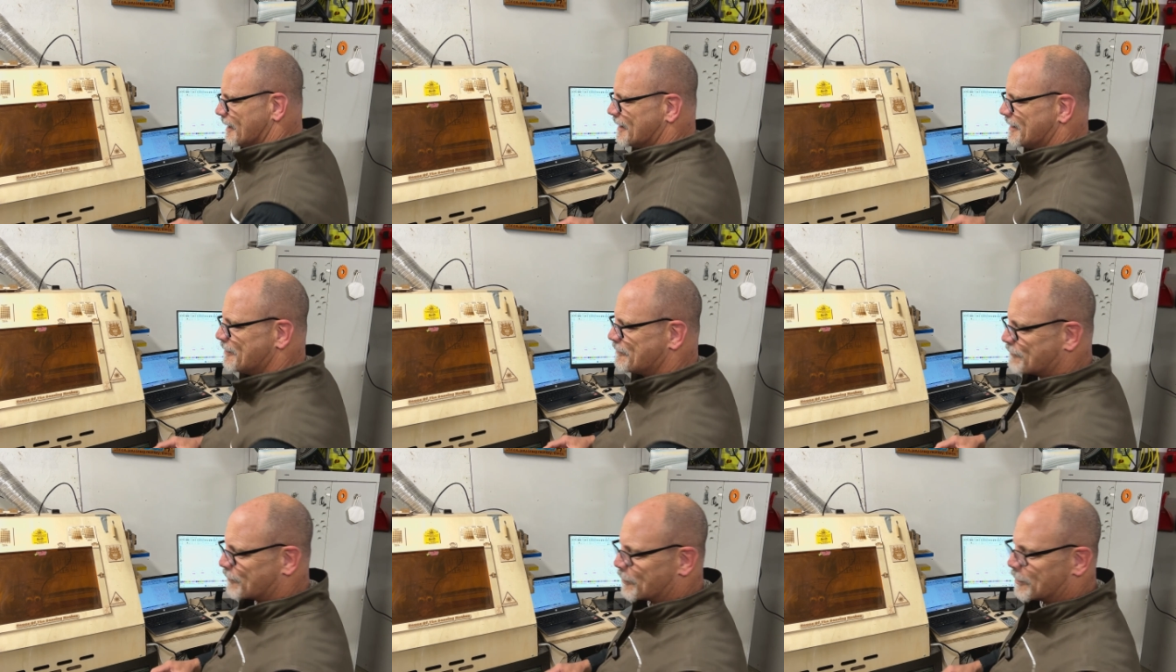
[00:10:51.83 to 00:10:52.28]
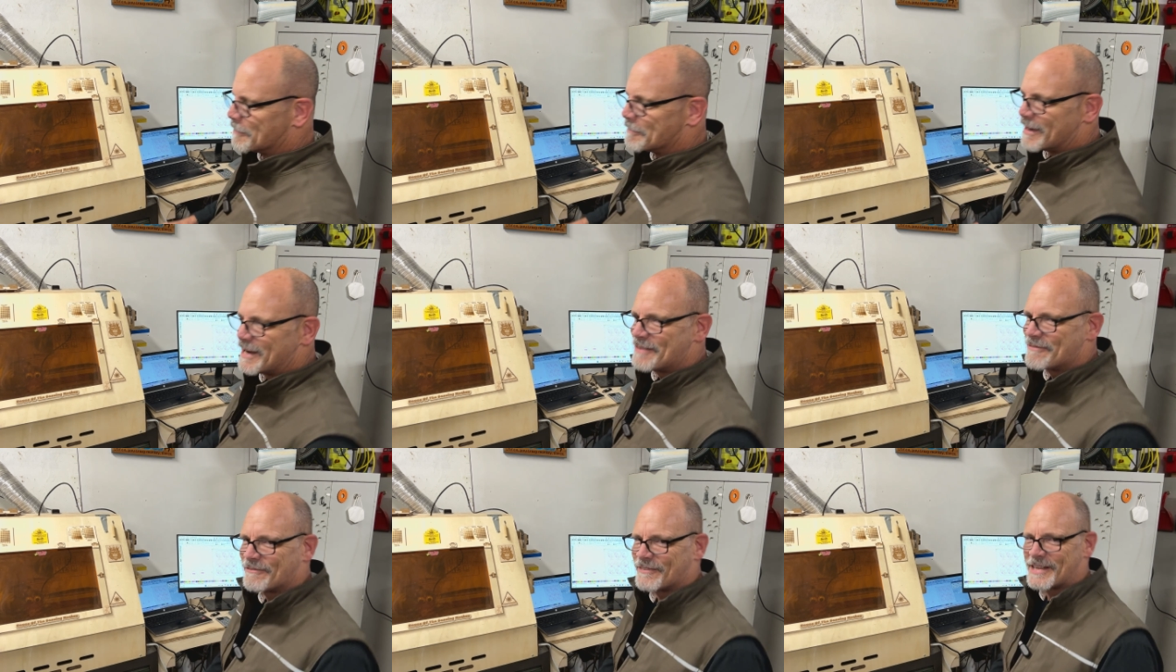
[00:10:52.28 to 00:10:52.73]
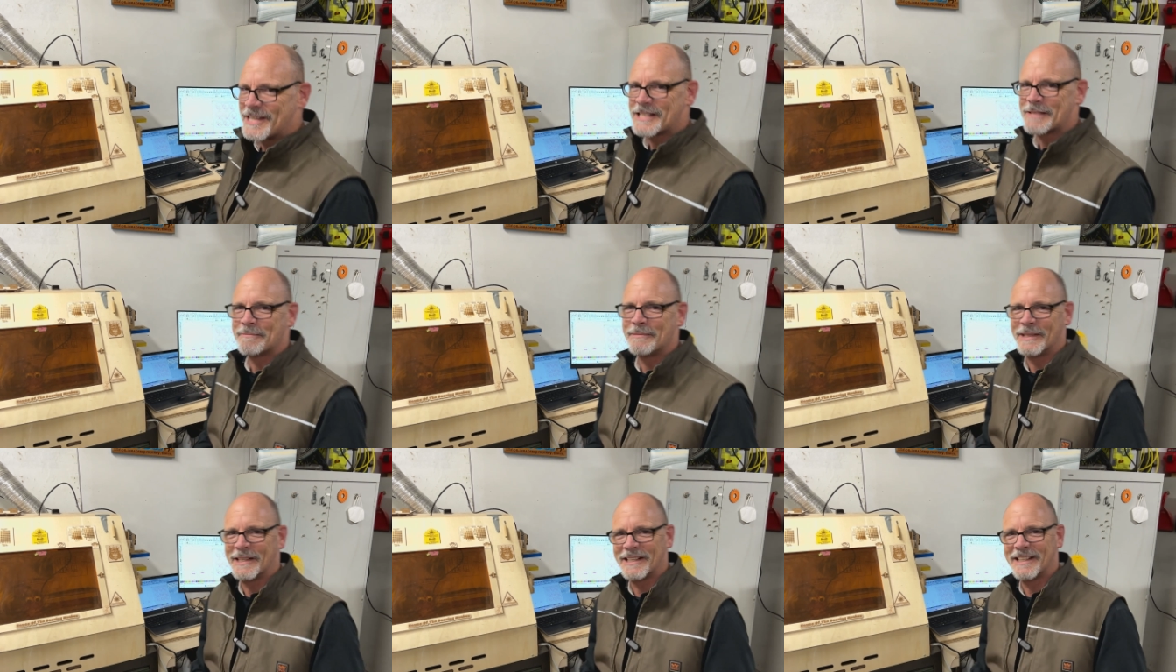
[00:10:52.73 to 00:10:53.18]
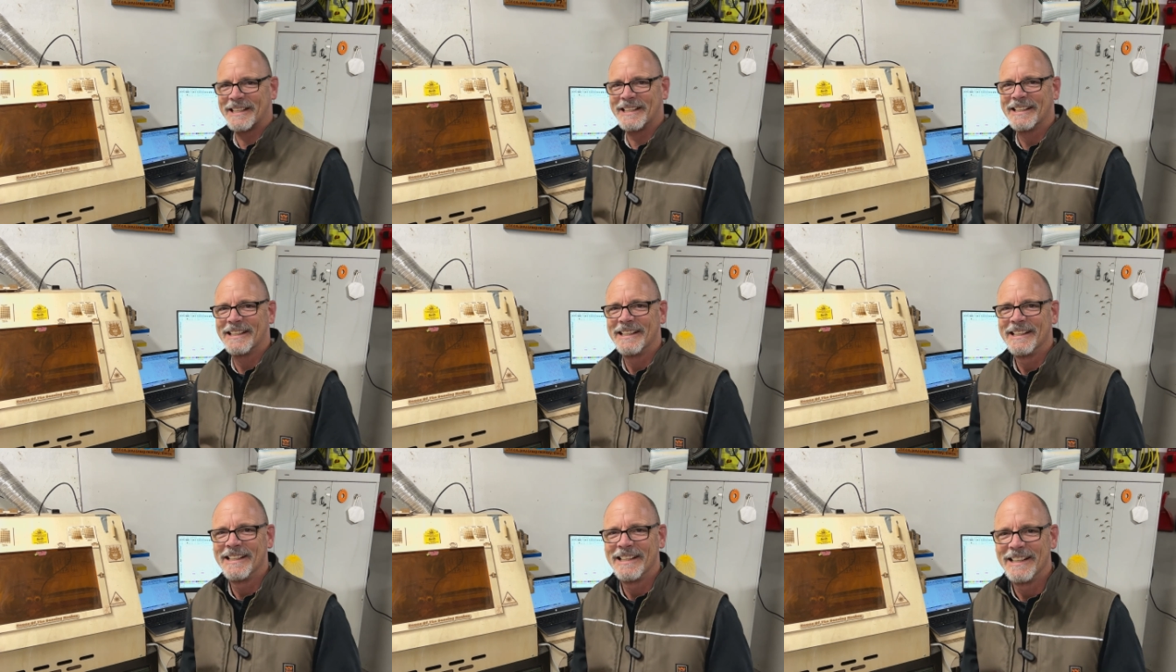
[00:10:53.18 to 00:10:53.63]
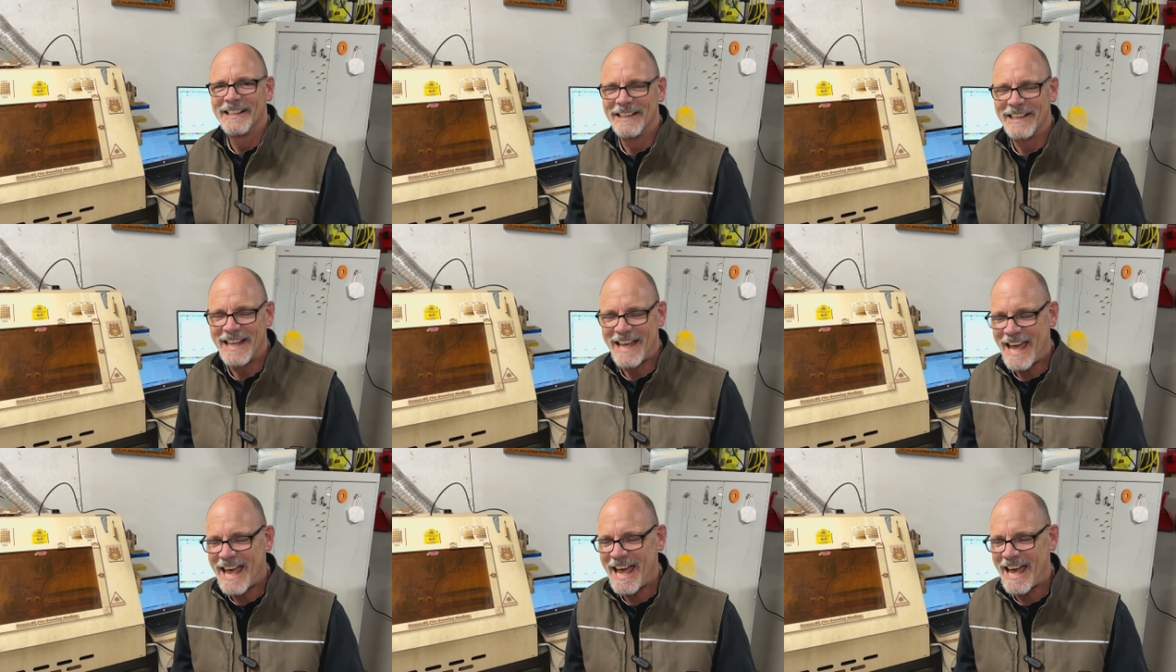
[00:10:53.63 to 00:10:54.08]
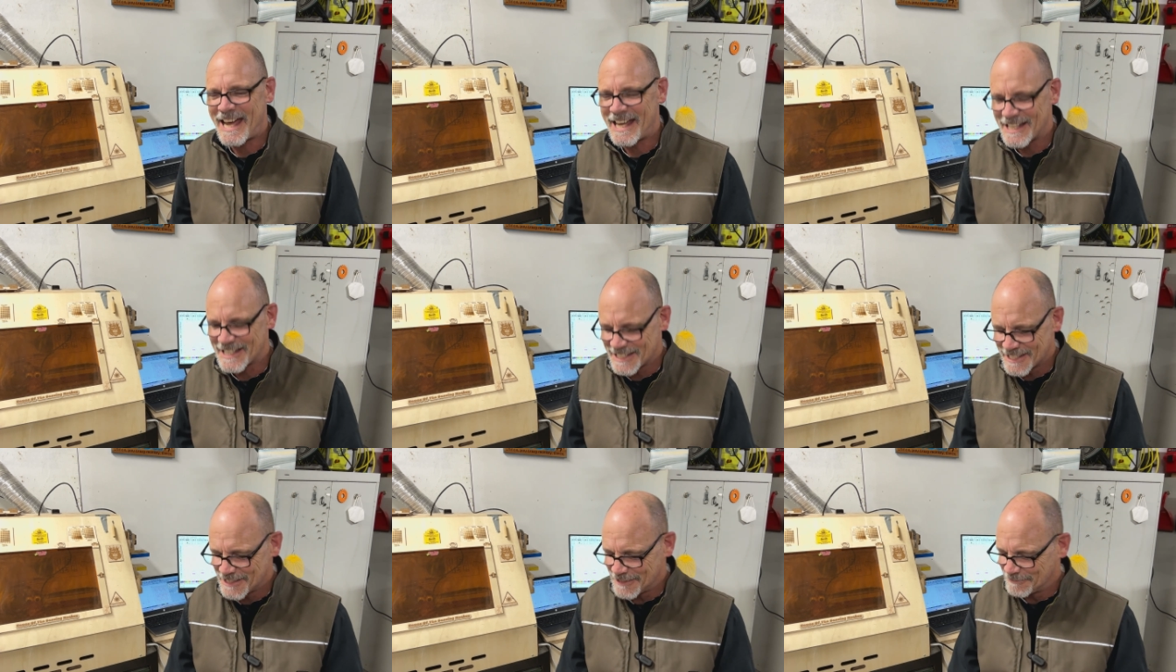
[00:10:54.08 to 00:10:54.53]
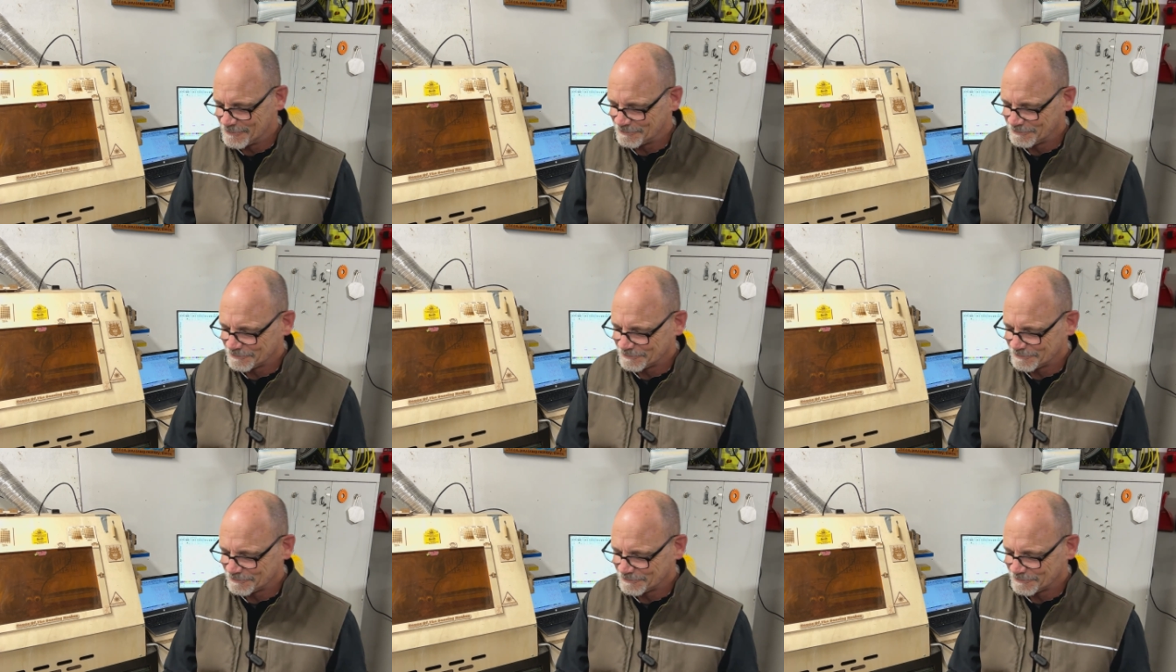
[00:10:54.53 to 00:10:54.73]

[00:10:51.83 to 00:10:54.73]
for my Facebook ads,